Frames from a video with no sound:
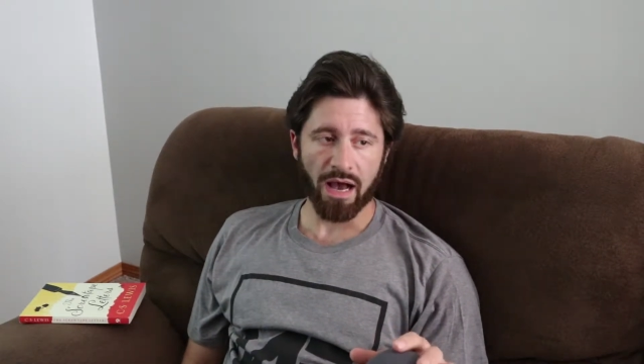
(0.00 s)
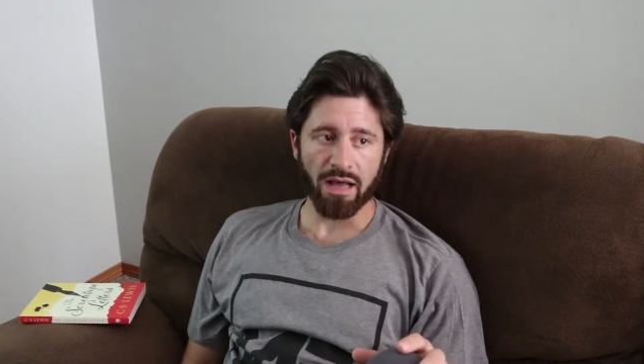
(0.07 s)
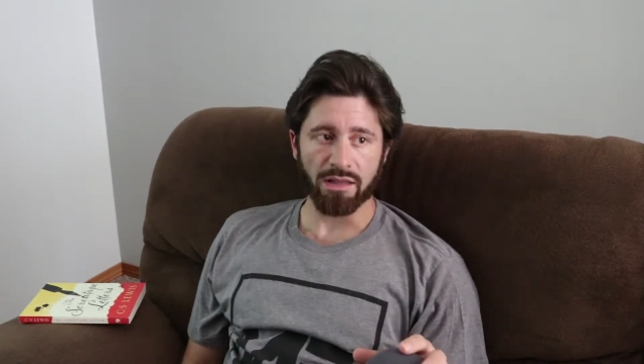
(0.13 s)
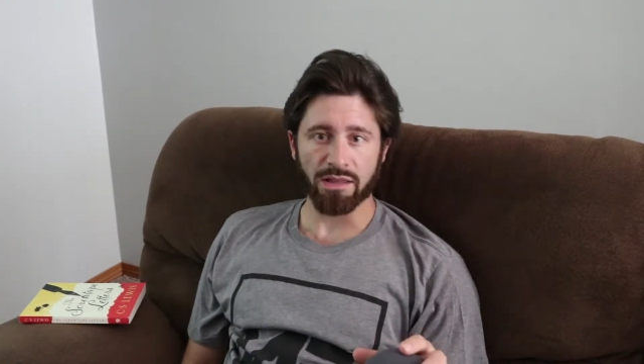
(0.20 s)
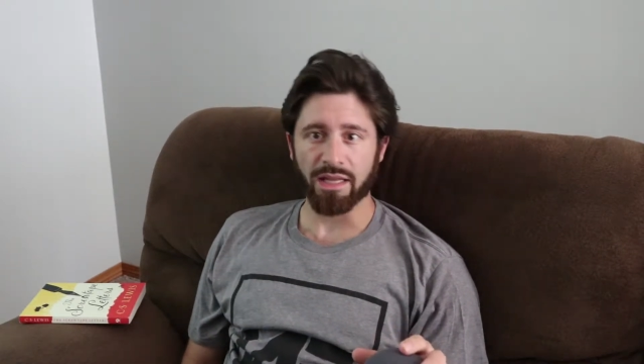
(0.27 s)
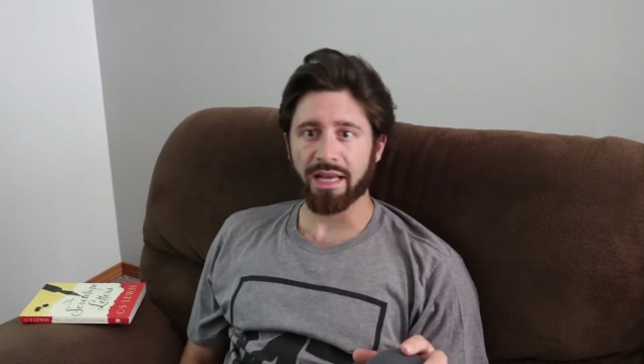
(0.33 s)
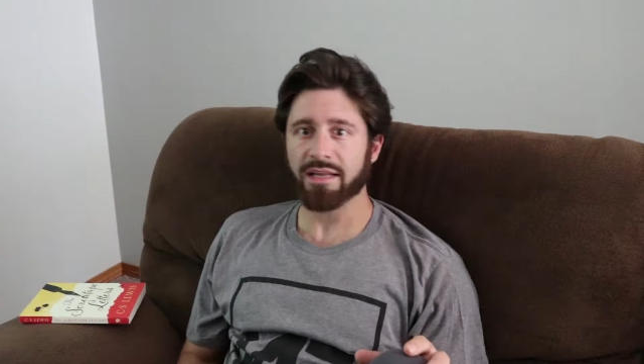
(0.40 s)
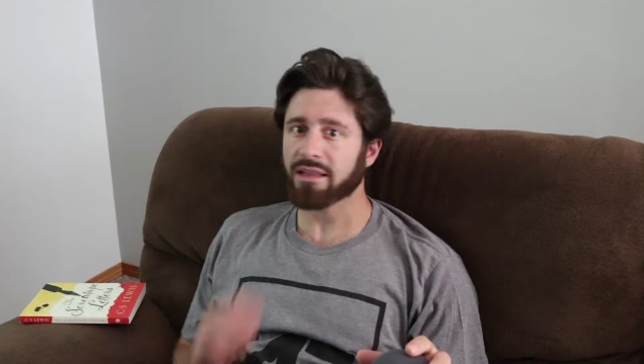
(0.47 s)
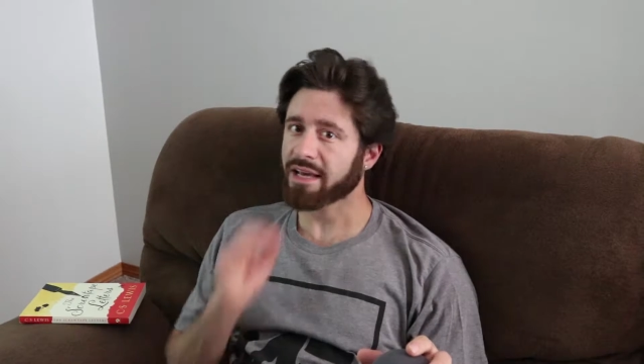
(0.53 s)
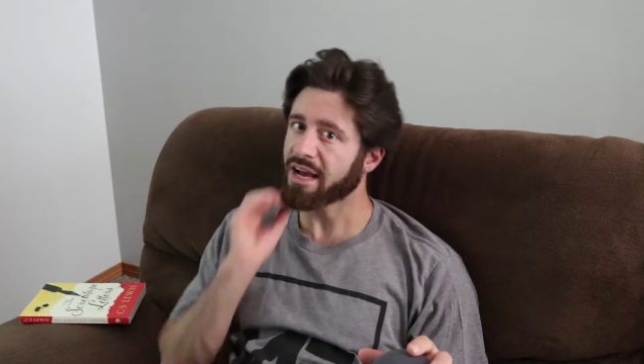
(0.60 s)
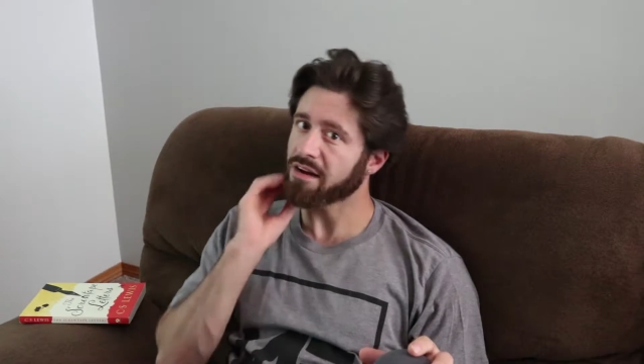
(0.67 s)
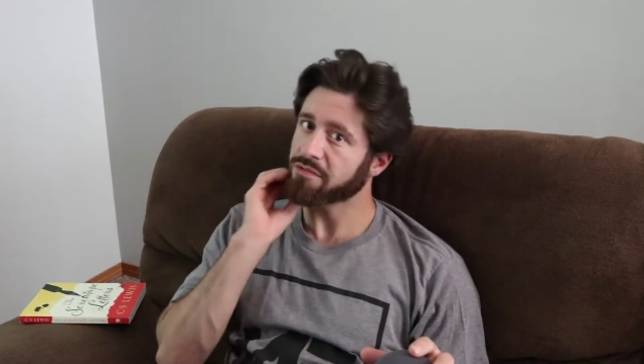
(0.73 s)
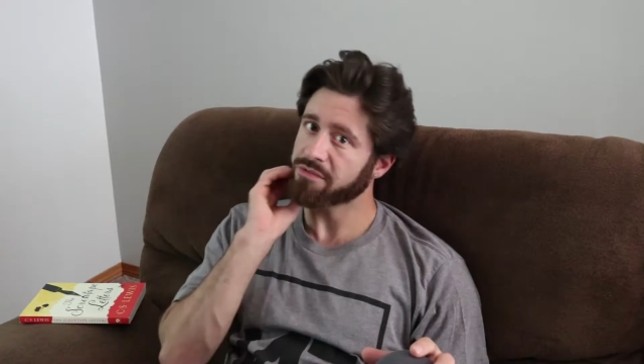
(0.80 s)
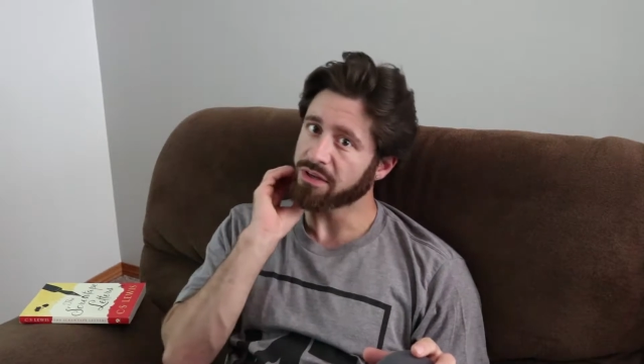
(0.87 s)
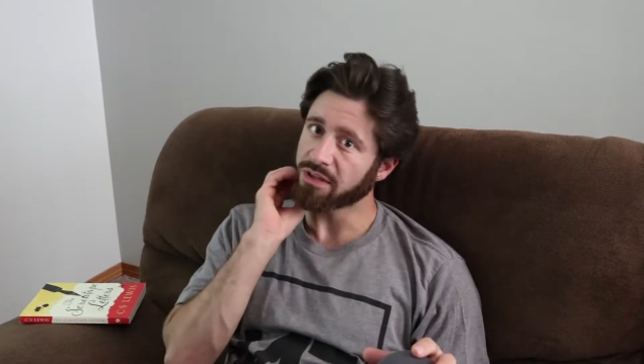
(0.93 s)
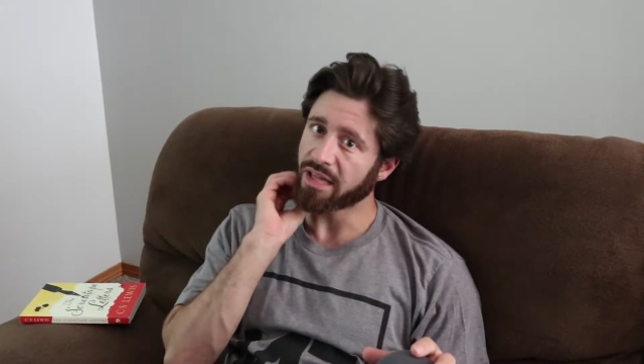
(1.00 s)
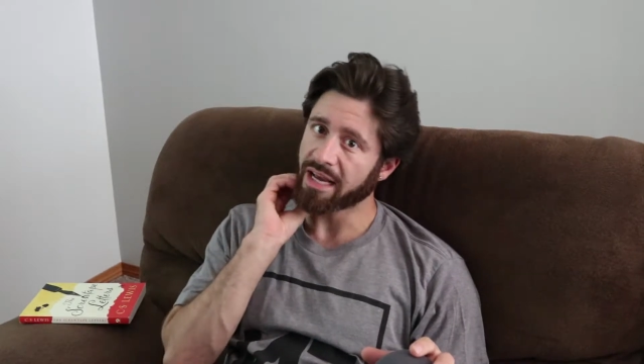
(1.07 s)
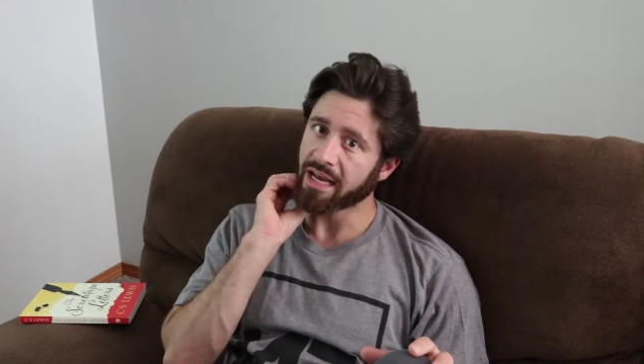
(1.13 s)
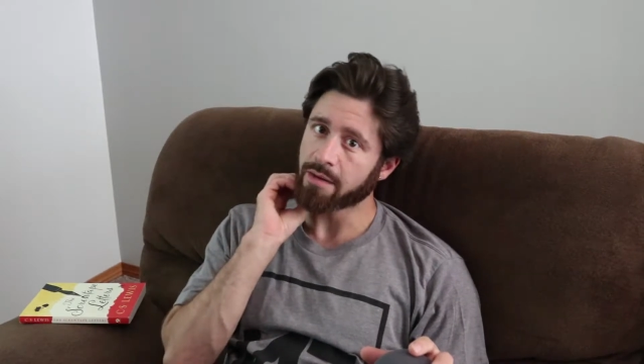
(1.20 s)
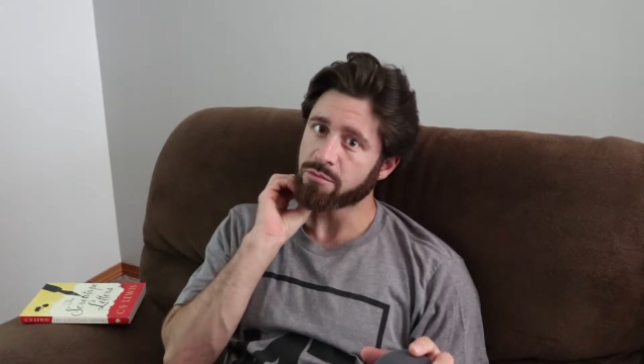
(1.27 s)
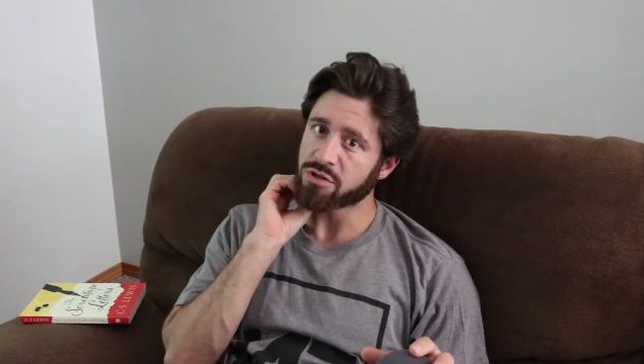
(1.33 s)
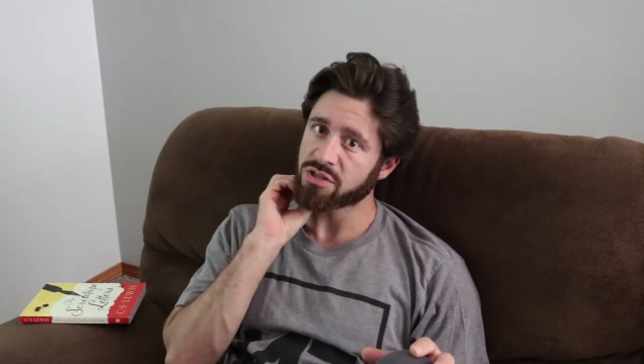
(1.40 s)
Lately, I felt
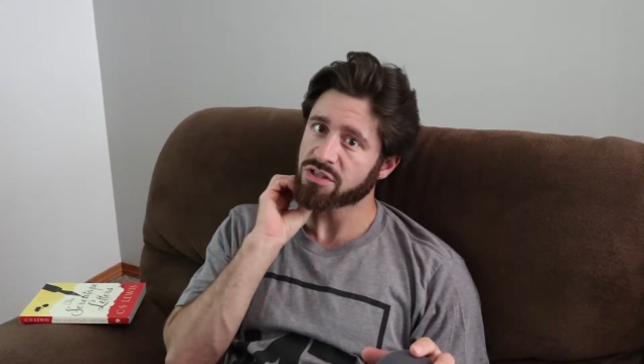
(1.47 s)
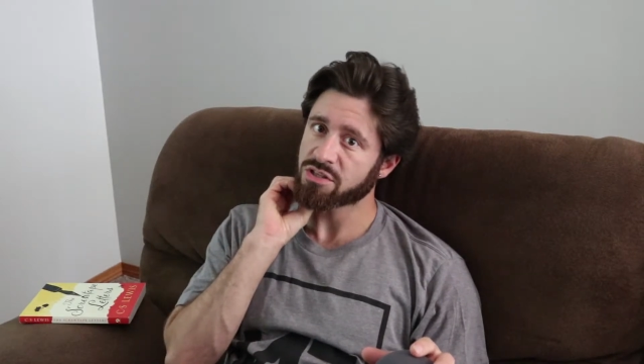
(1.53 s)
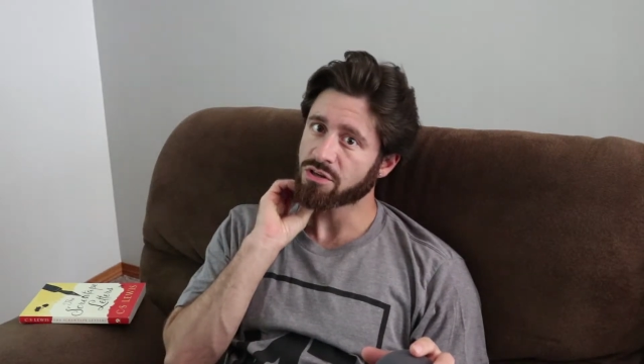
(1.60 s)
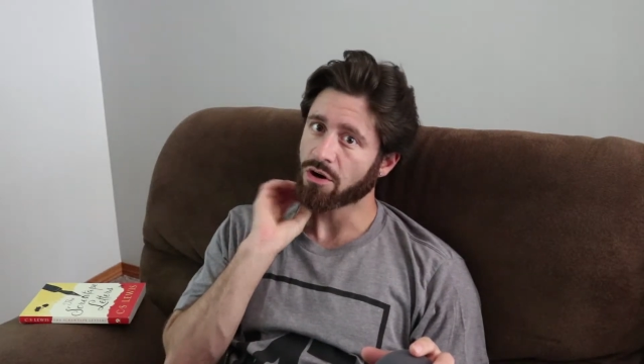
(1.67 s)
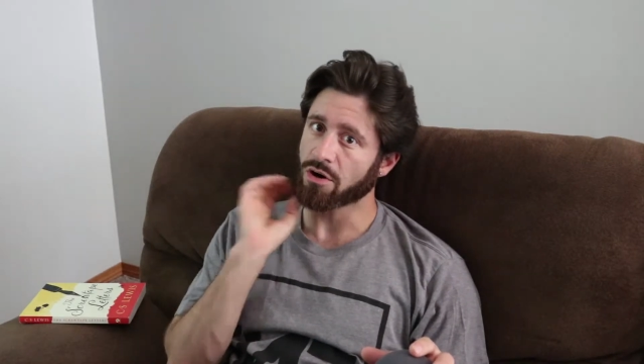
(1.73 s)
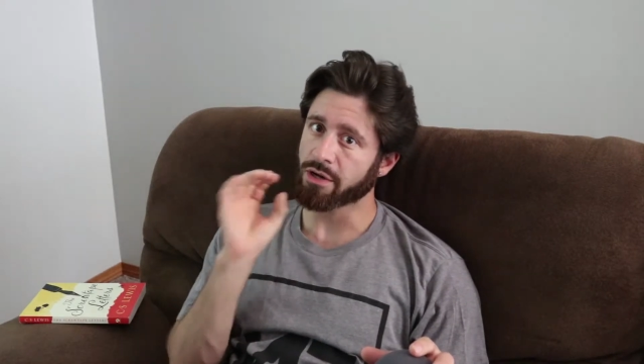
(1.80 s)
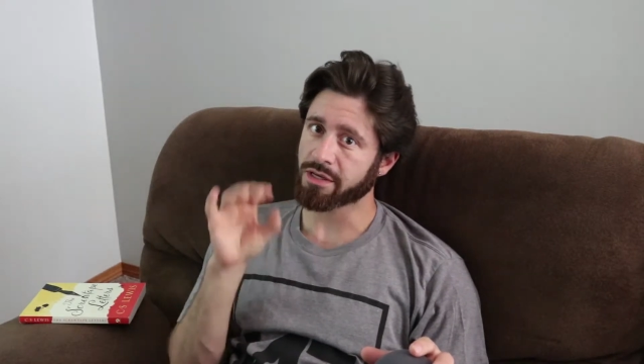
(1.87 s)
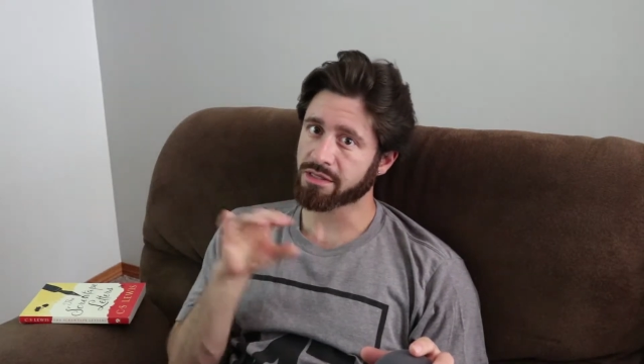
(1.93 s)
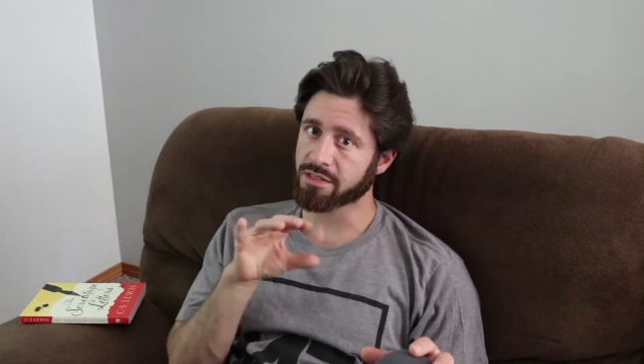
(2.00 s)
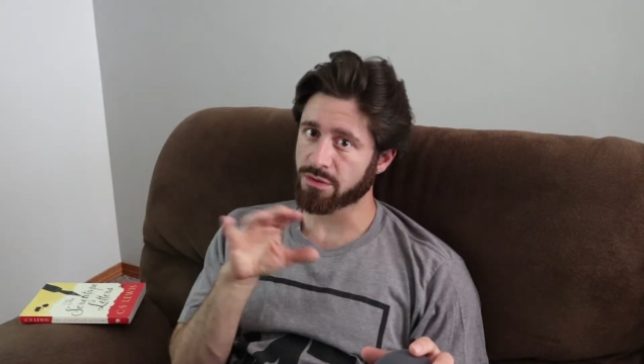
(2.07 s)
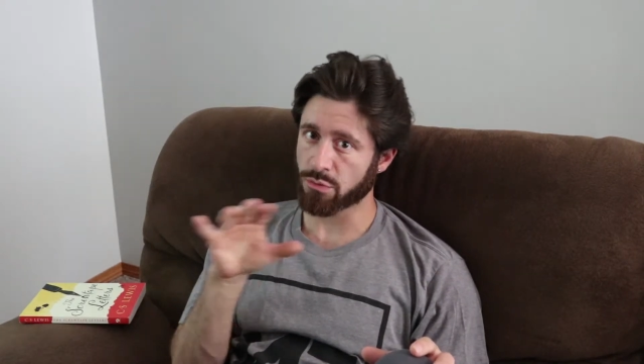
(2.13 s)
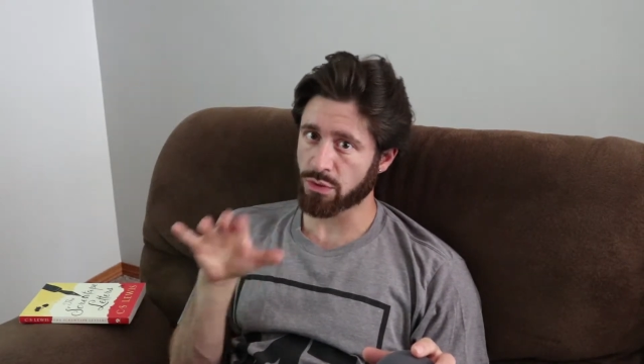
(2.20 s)
like I'm just starting to